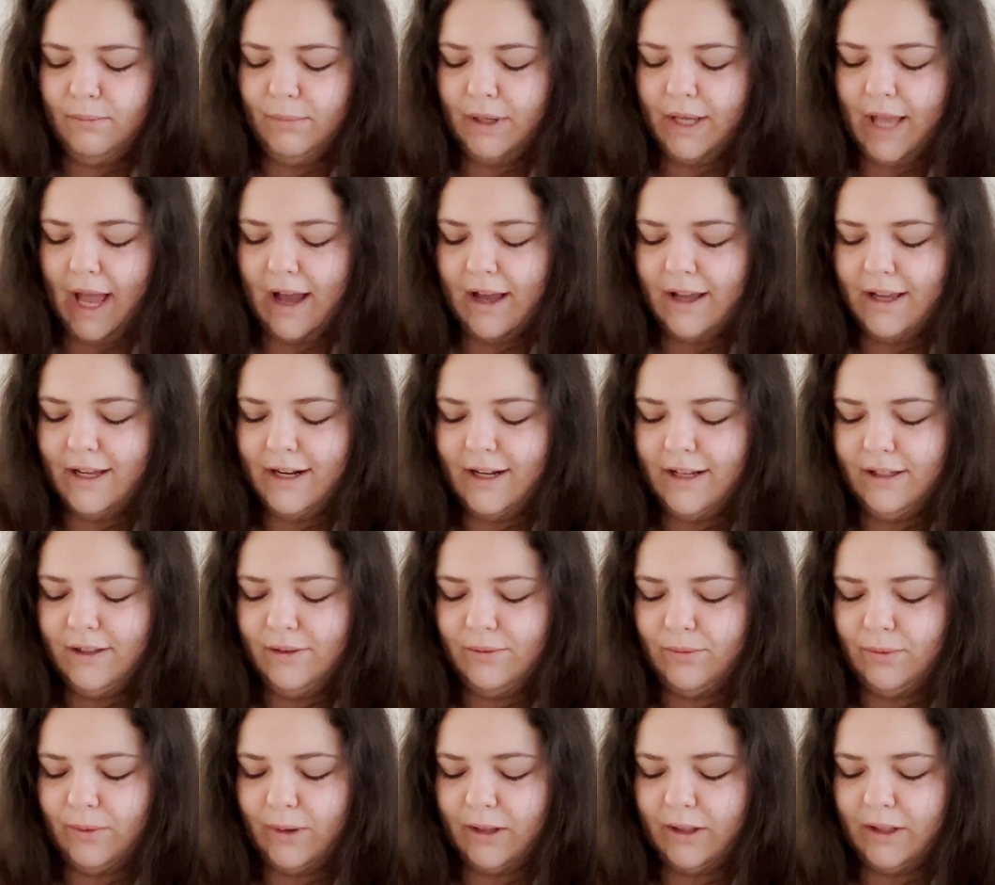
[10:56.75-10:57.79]
But yeah, it is
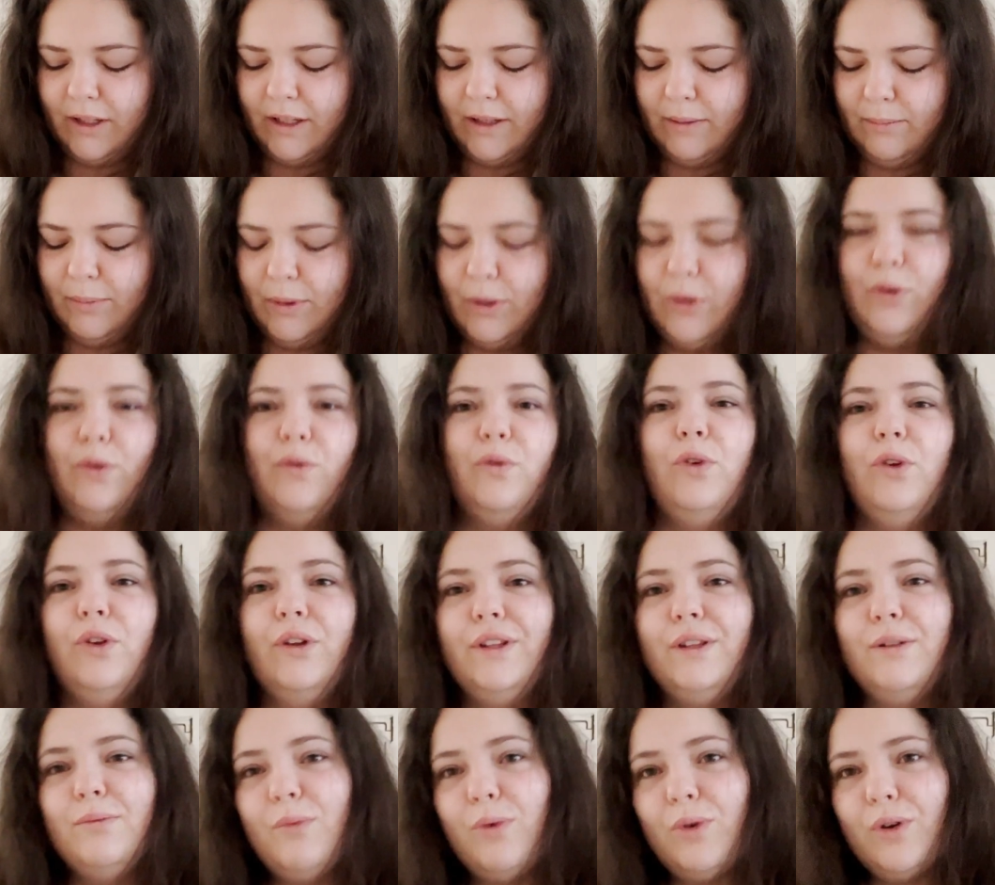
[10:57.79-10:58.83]
really beautiful
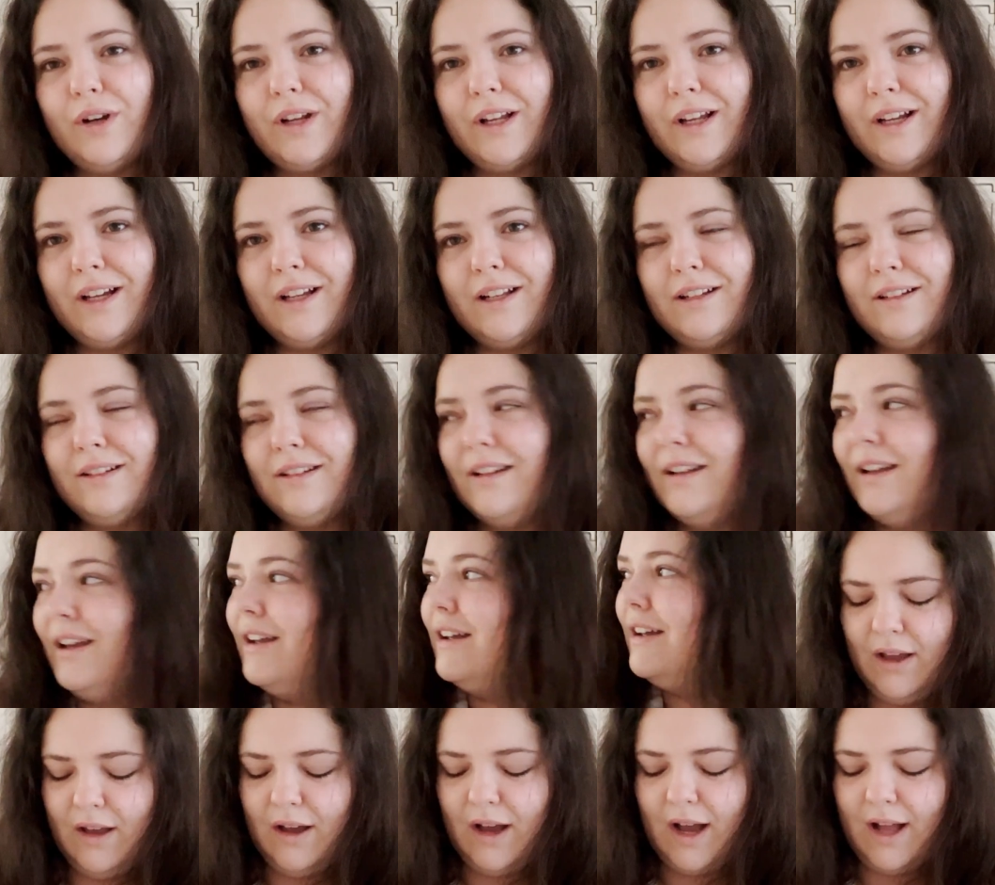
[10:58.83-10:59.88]
in the morning, and
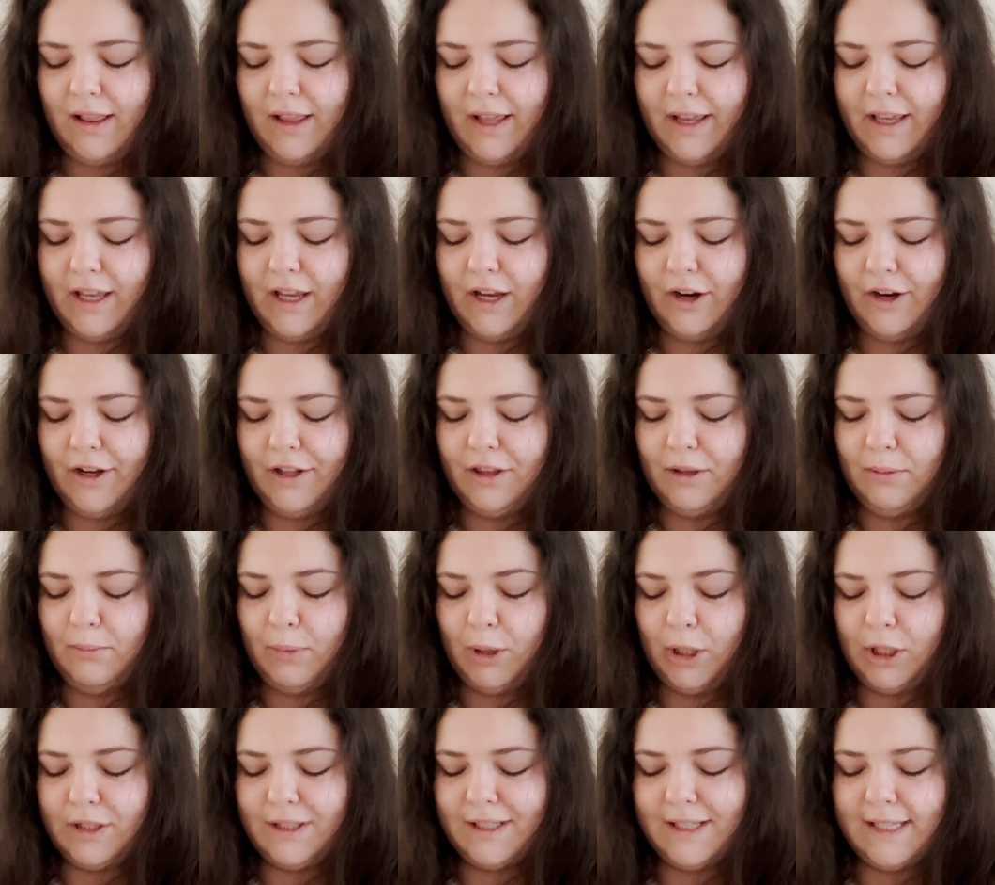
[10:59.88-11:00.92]
I like hearing the
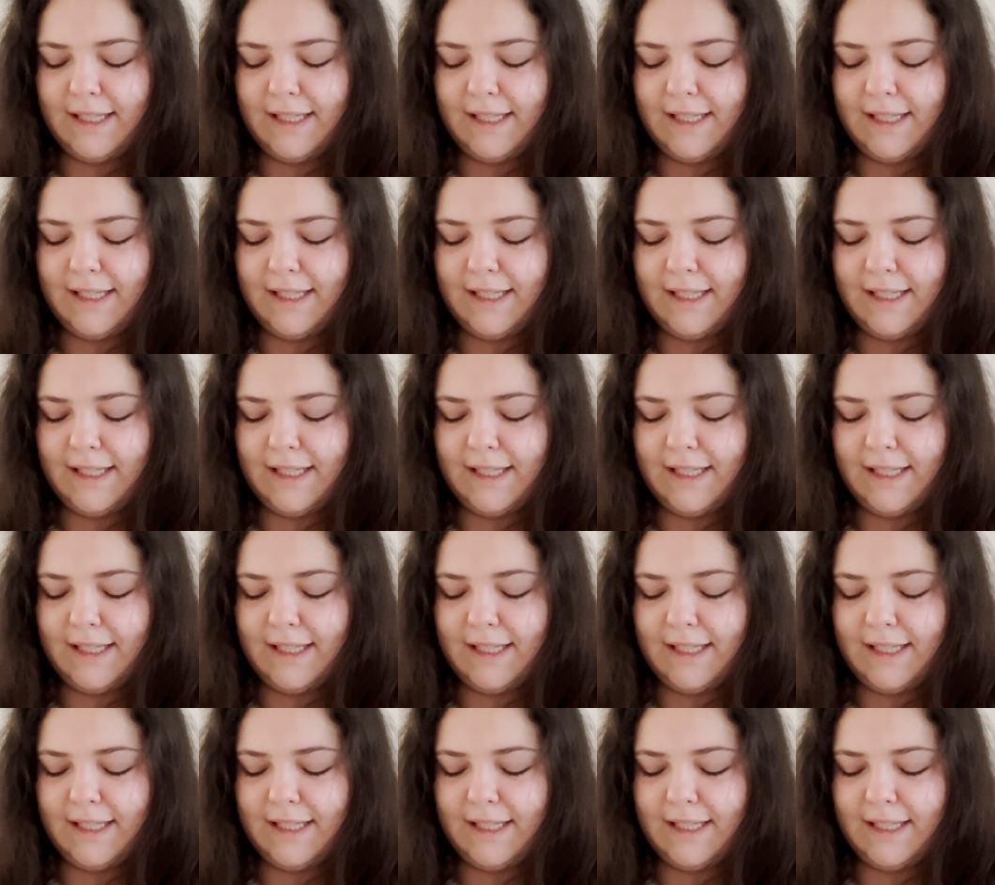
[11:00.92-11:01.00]
birds